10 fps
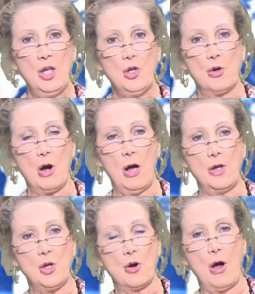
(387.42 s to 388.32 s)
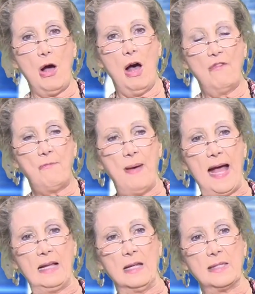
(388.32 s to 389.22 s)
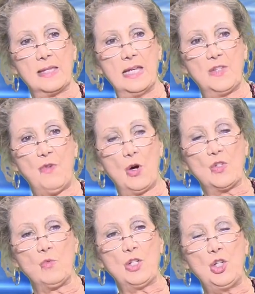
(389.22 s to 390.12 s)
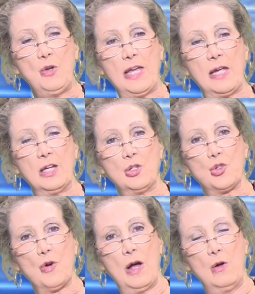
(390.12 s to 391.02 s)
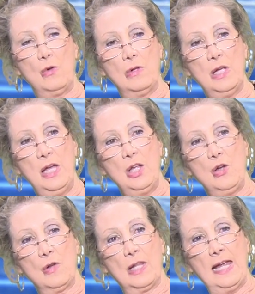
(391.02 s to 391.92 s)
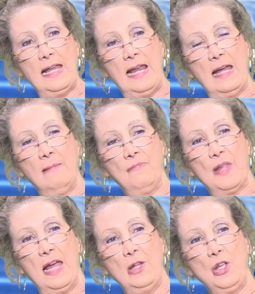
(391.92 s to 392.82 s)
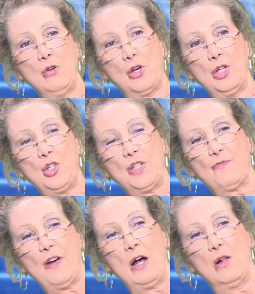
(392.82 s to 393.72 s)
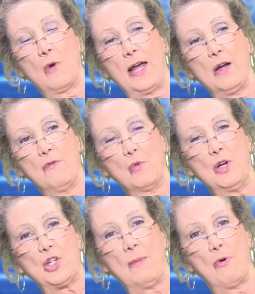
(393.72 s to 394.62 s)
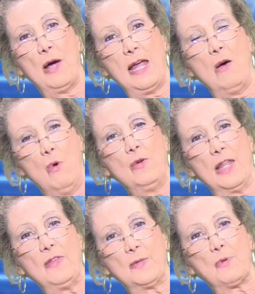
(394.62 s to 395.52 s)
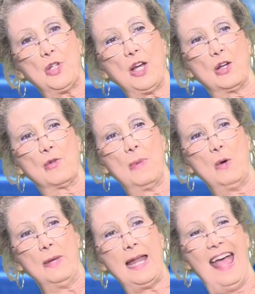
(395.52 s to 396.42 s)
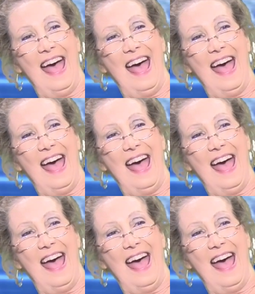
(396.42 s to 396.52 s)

you're off balance as far as what you can control. You're leaning, and you could just fall right over, which I pray I won't at this particular moment.